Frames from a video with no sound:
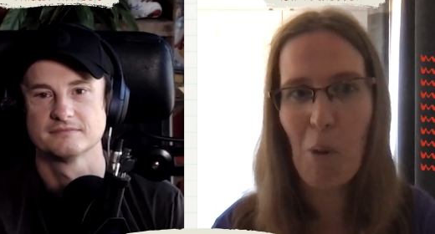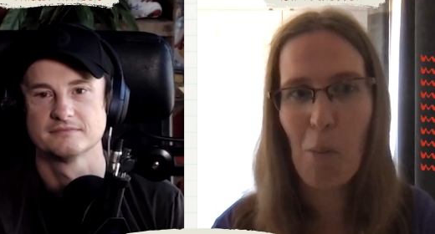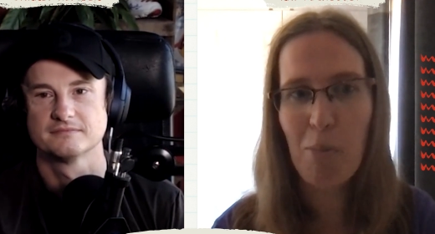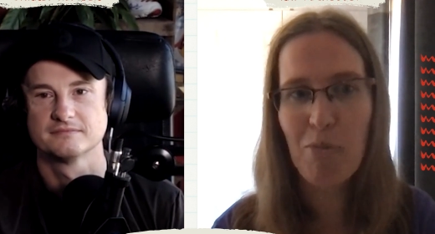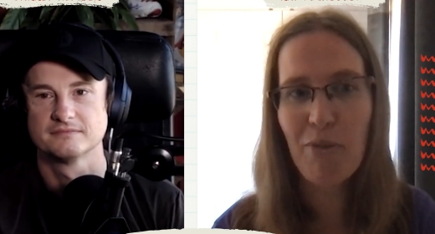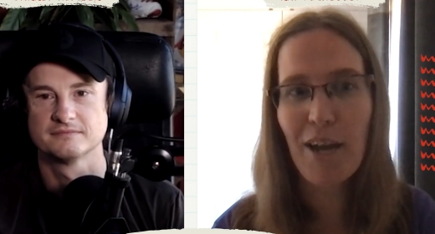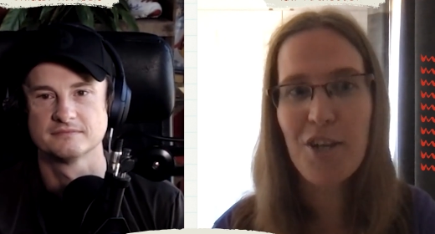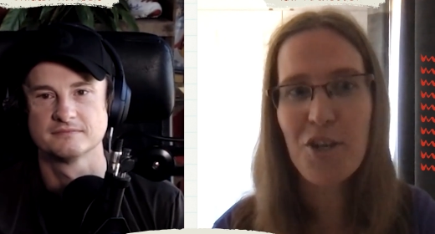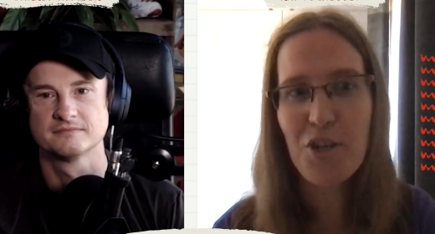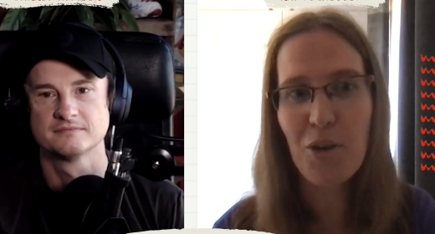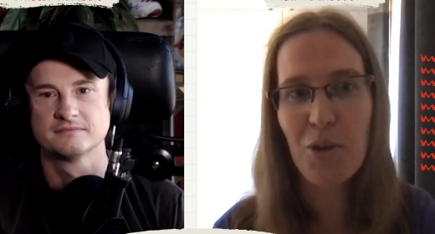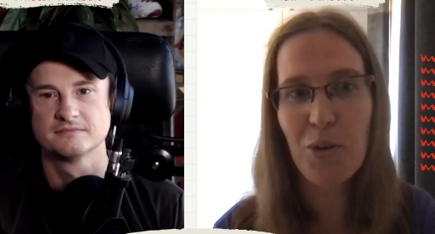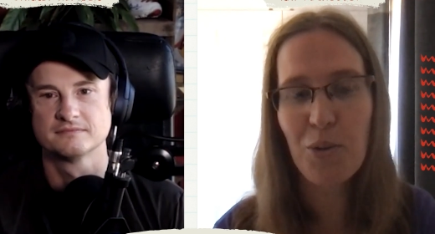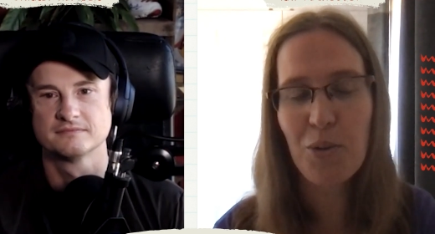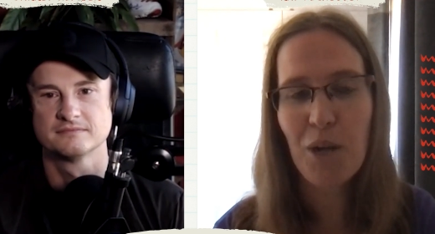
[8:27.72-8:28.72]
Speaker 1: more
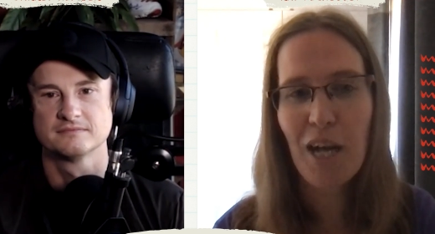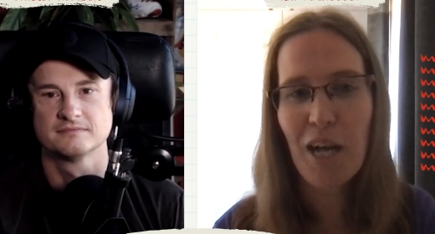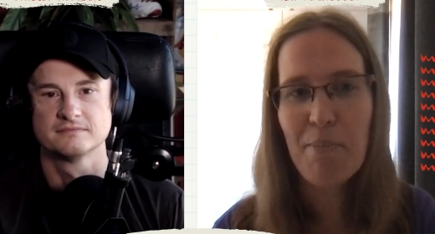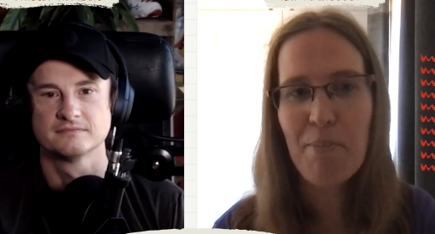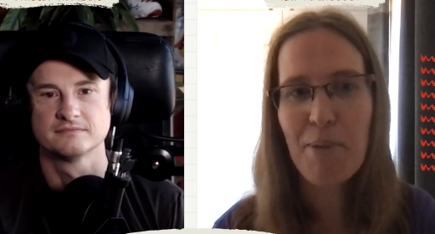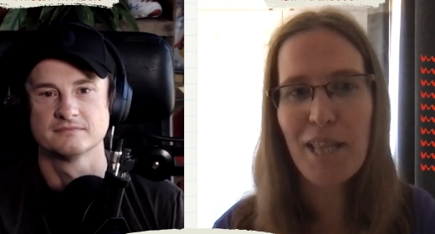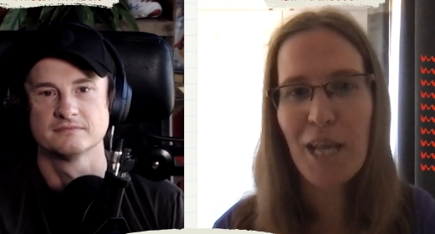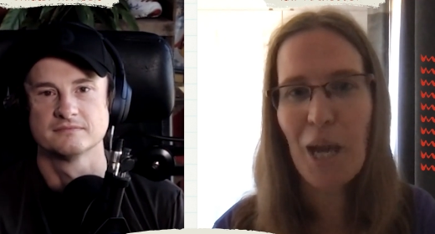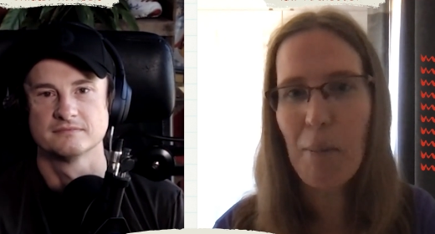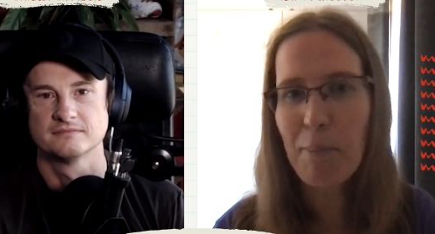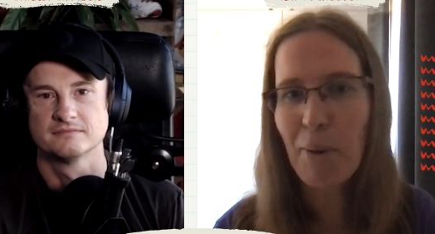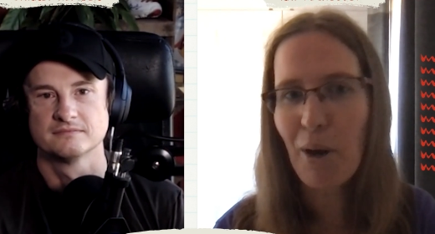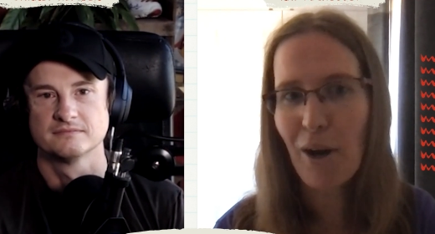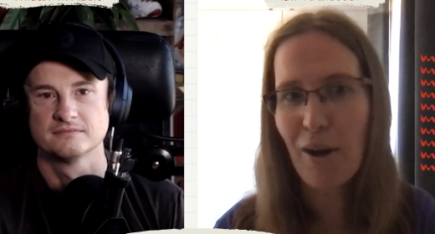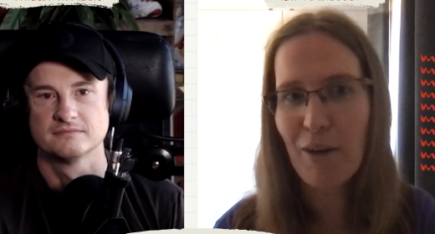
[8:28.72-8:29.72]
professional, but the
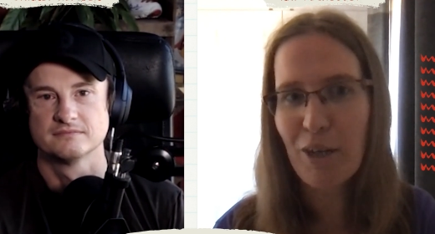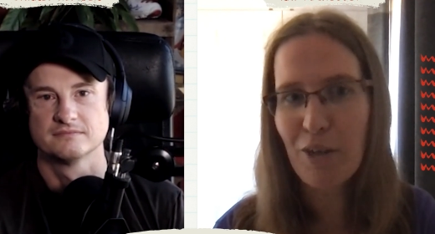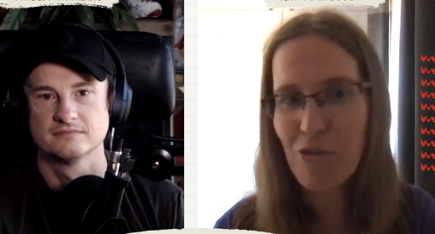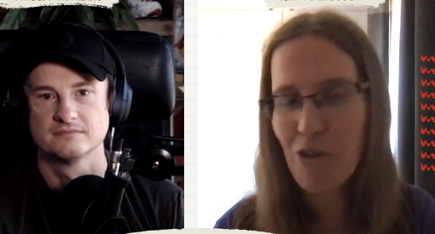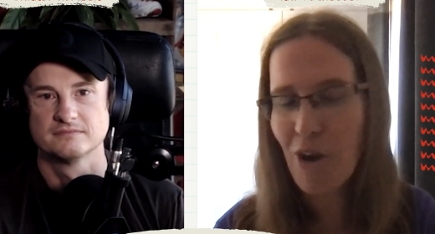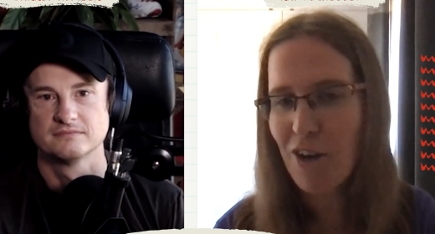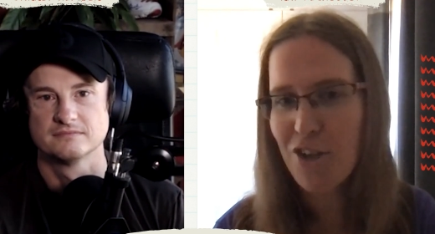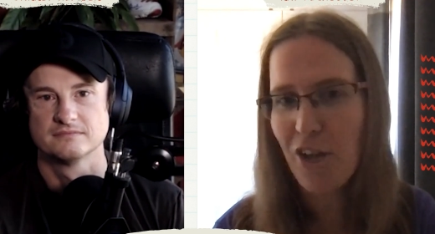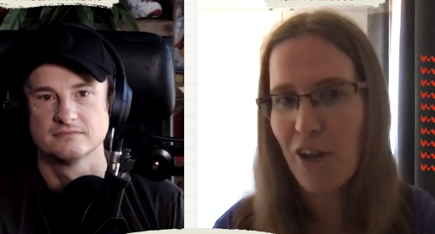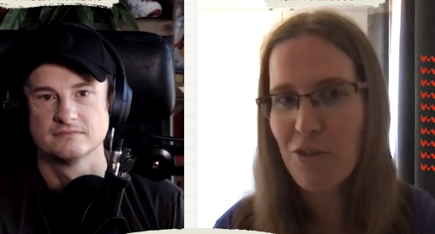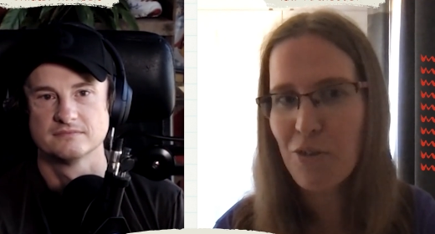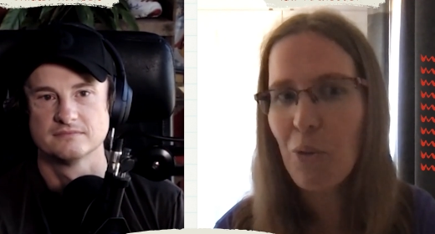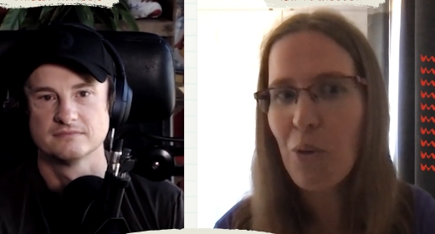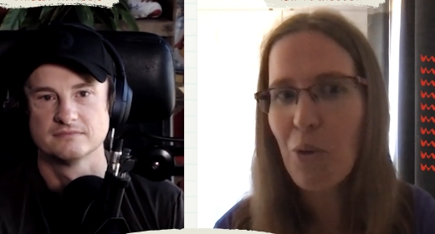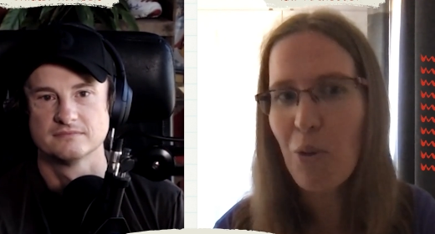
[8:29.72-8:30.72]
umpiring structure
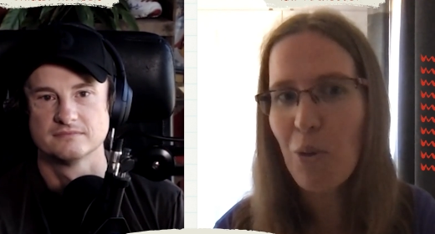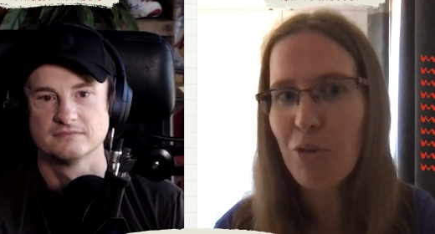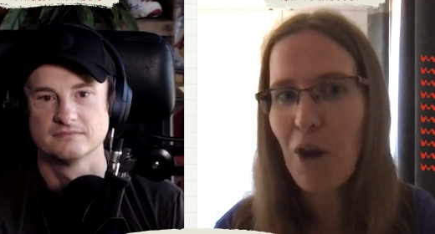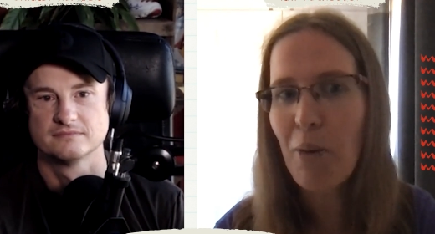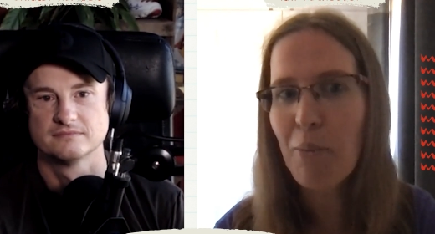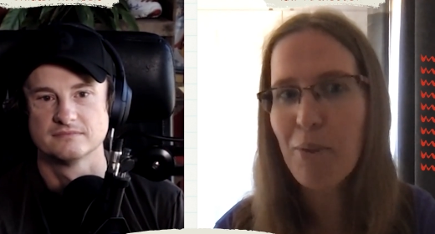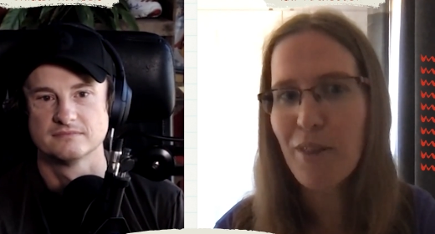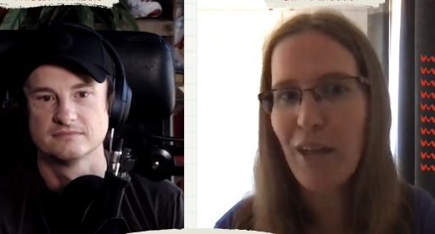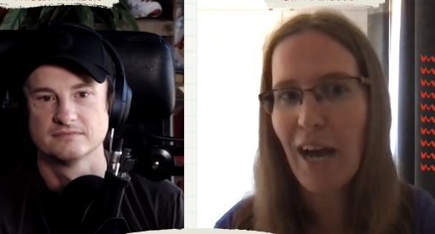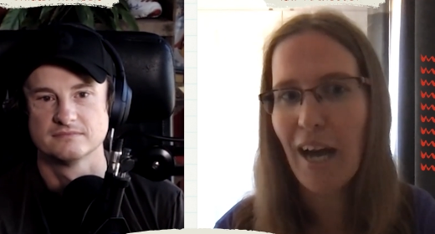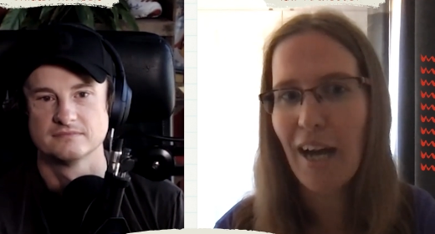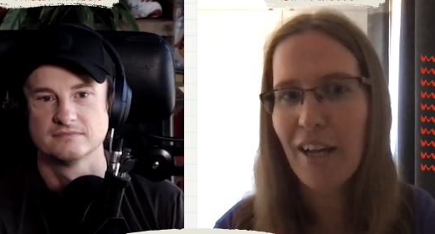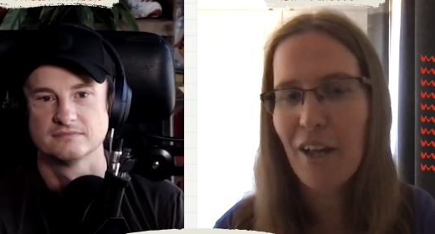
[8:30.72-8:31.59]
has not caught up with that.